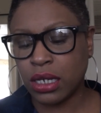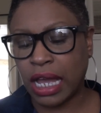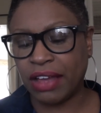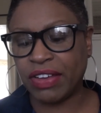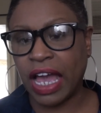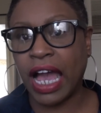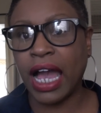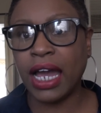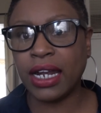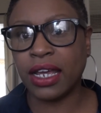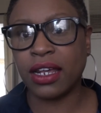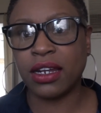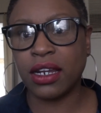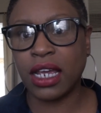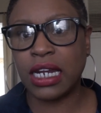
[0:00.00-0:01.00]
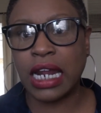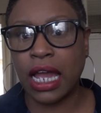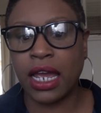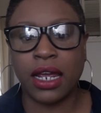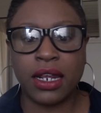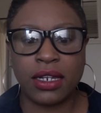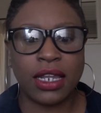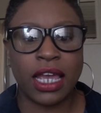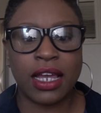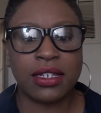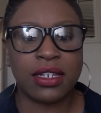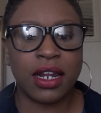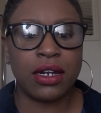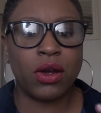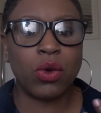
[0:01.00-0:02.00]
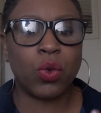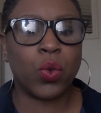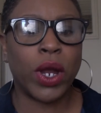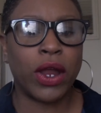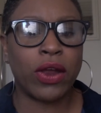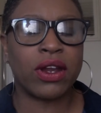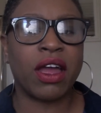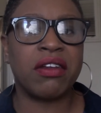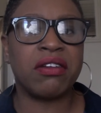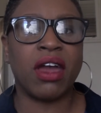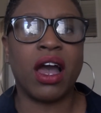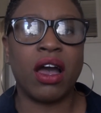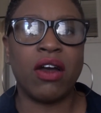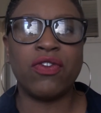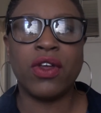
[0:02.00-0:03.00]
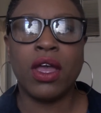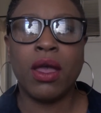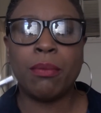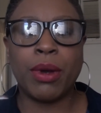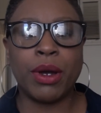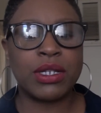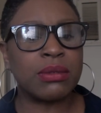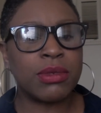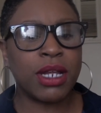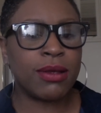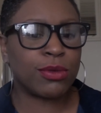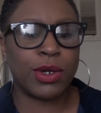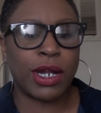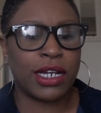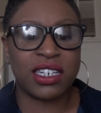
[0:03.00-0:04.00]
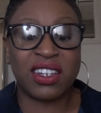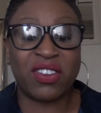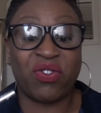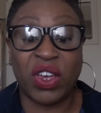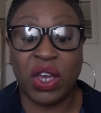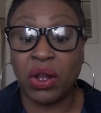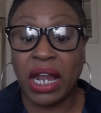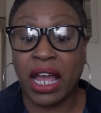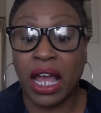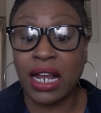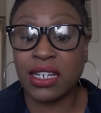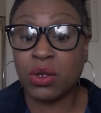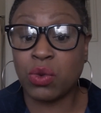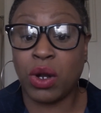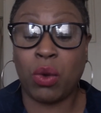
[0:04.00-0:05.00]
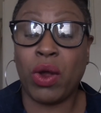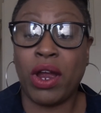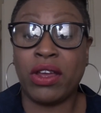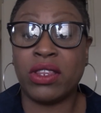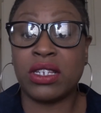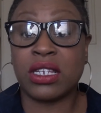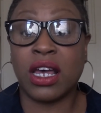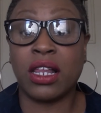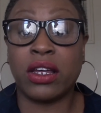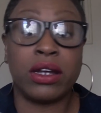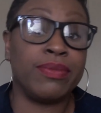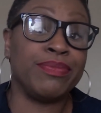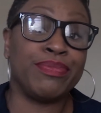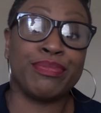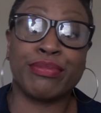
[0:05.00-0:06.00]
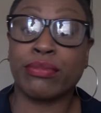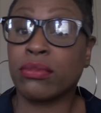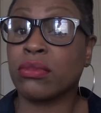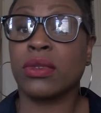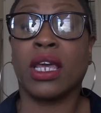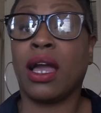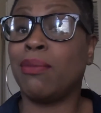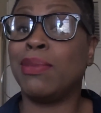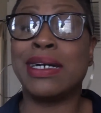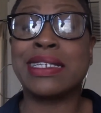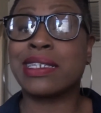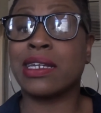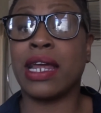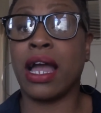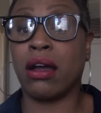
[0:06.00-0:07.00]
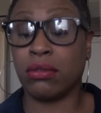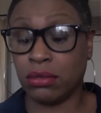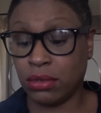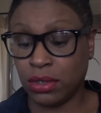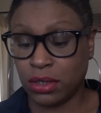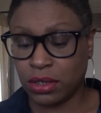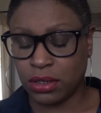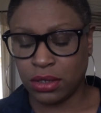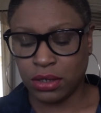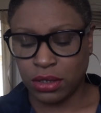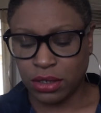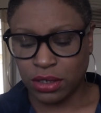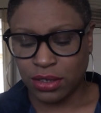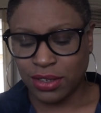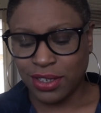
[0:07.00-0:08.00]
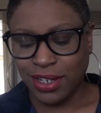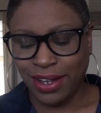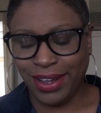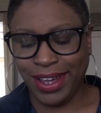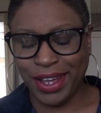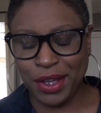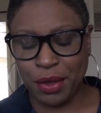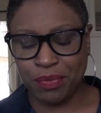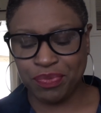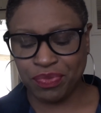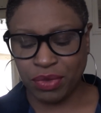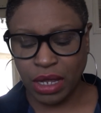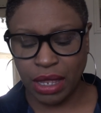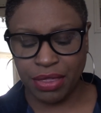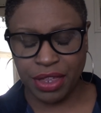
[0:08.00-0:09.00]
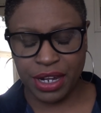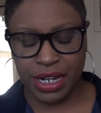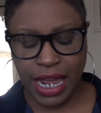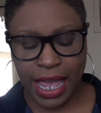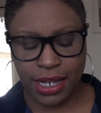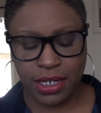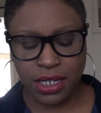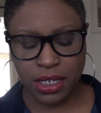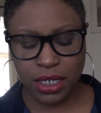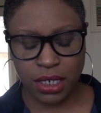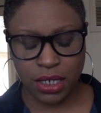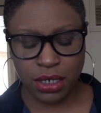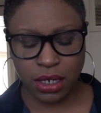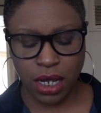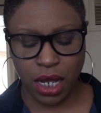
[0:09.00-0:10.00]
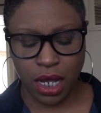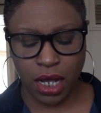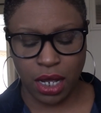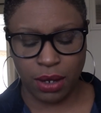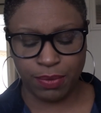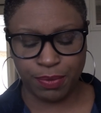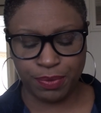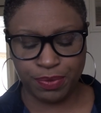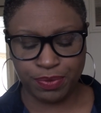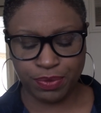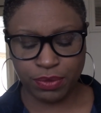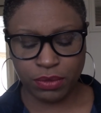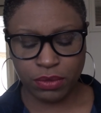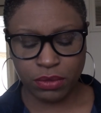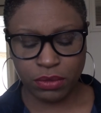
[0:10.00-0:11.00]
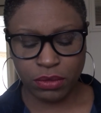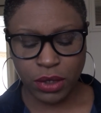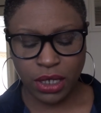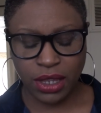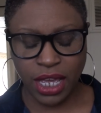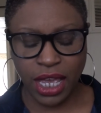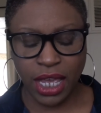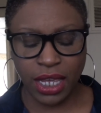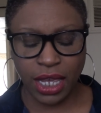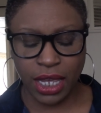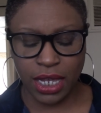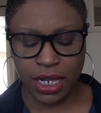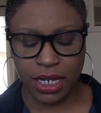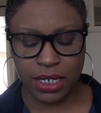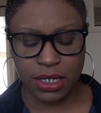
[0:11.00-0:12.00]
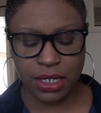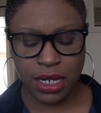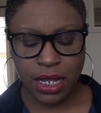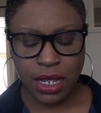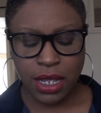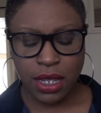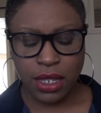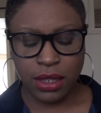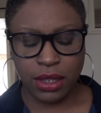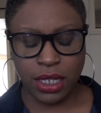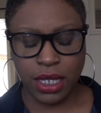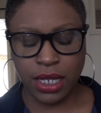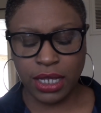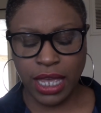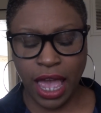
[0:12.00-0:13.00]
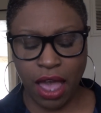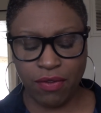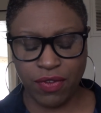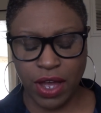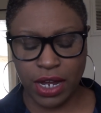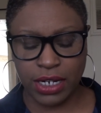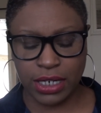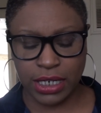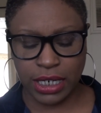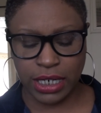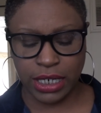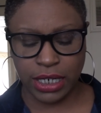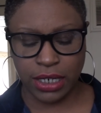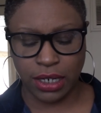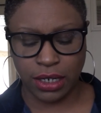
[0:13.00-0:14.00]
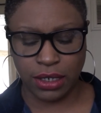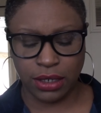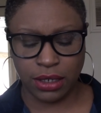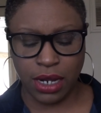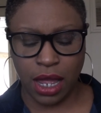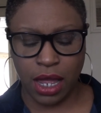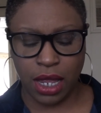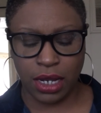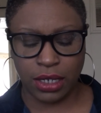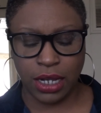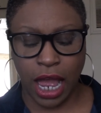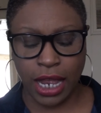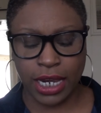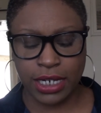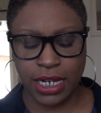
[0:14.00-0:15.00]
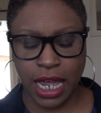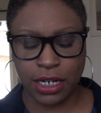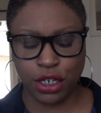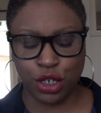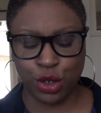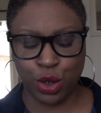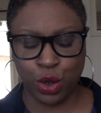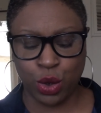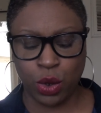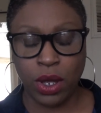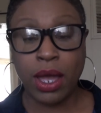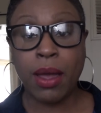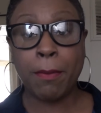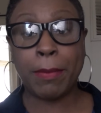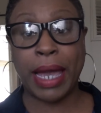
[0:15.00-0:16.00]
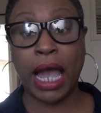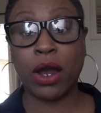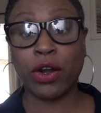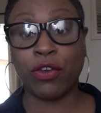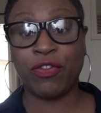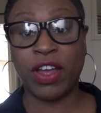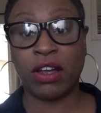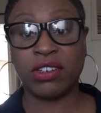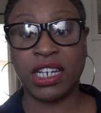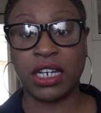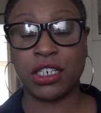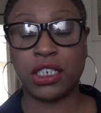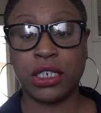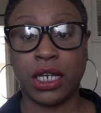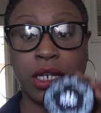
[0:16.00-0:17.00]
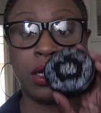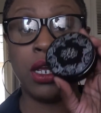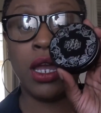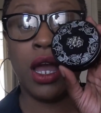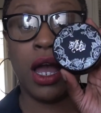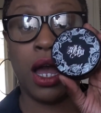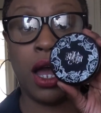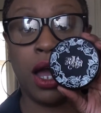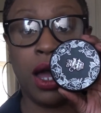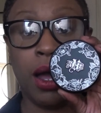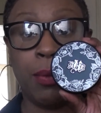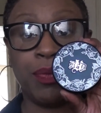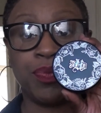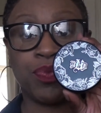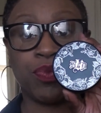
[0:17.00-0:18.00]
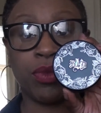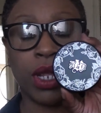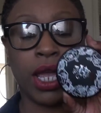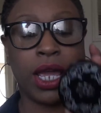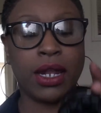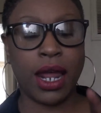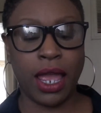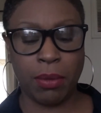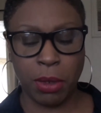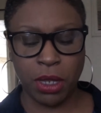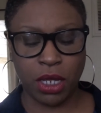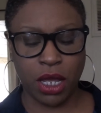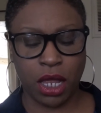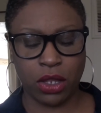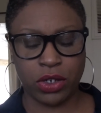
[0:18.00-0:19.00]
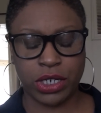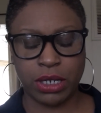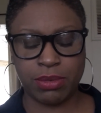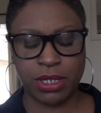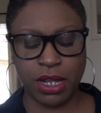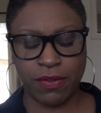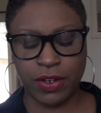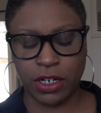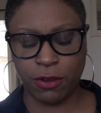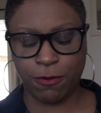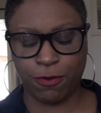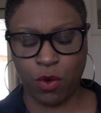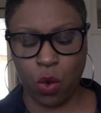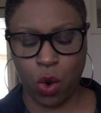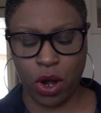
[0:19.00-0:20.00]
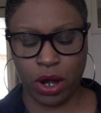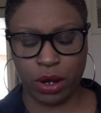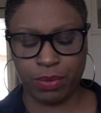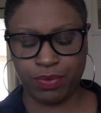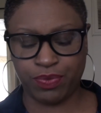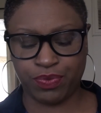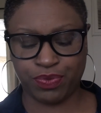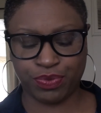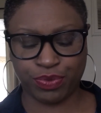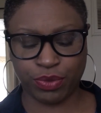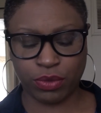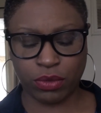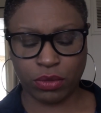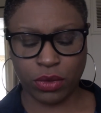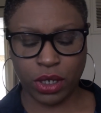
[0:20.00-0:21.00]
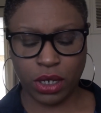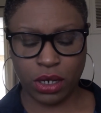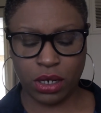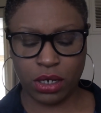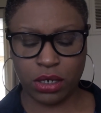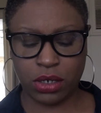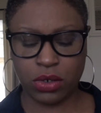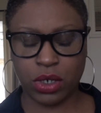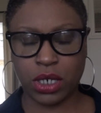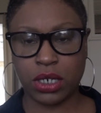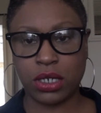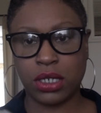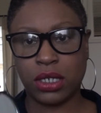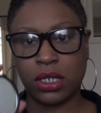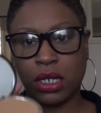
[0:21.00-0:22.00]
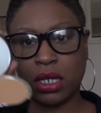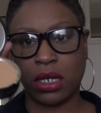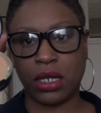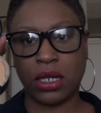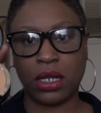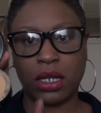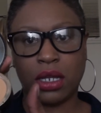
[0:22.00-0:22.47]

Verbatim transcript: I've had it. And, I, and like I said, I don't wear it enough, but sometimes when I just feel like I just want to wear this color, I bust it out. Um, the next um, thing is the Kat Von D uh, Lock It Tattoo Powder Foundation. Um, And I am in the color Deep seventy-four. And as you can see,